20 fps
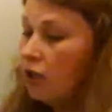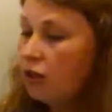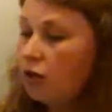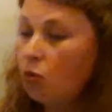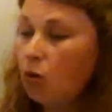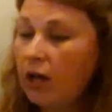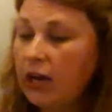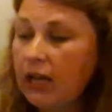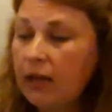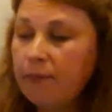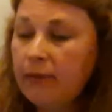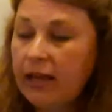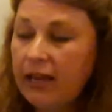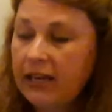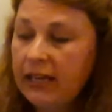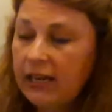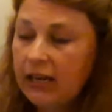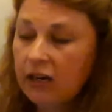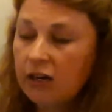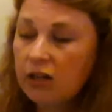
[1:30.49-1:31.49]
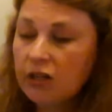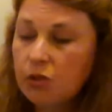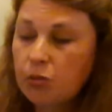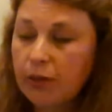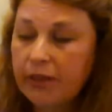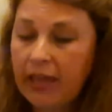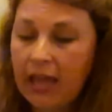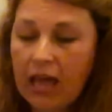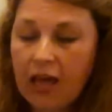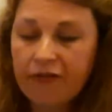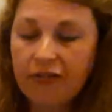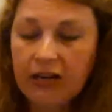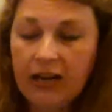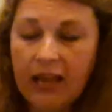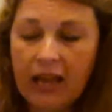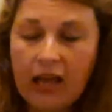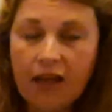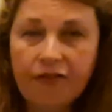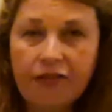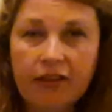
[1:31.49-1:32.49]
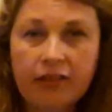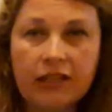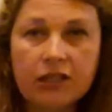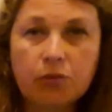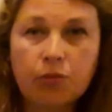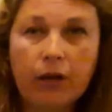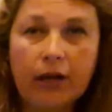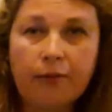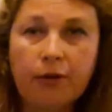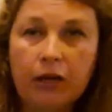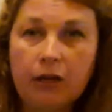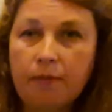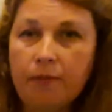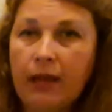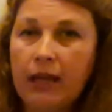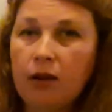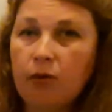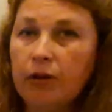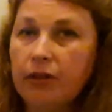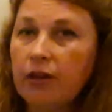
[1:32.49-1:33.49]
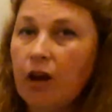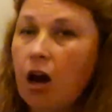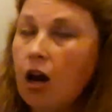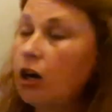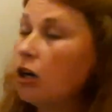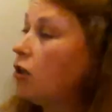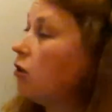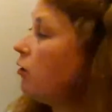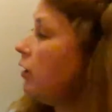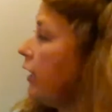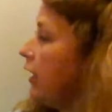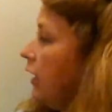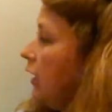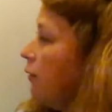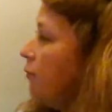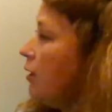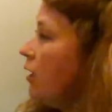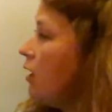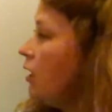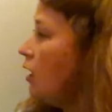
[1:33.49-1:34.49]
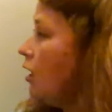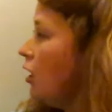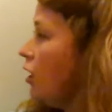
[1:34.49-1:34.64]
The one I made here is with half and half, and this one I'm going to make with our cream.